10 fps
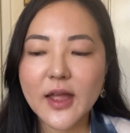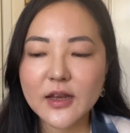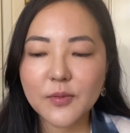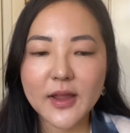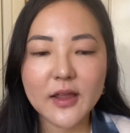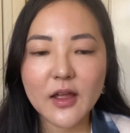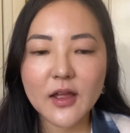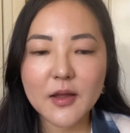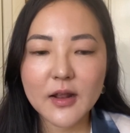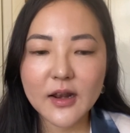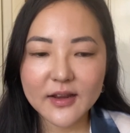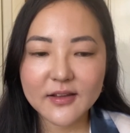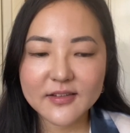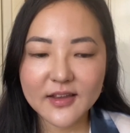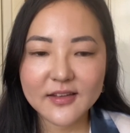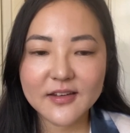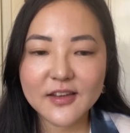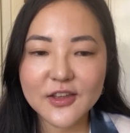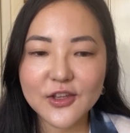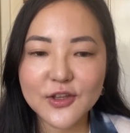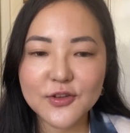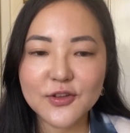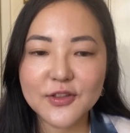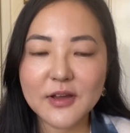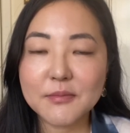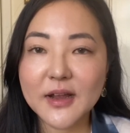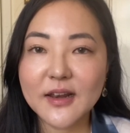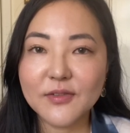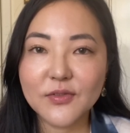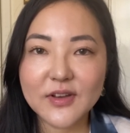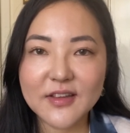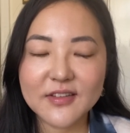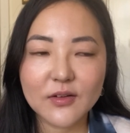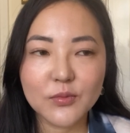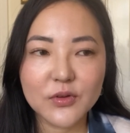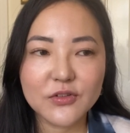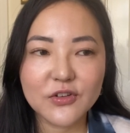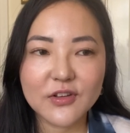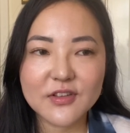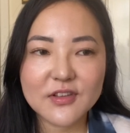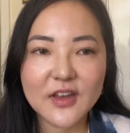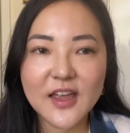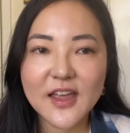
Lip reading: Anyway, like I said, you knew that my love of Lisa would just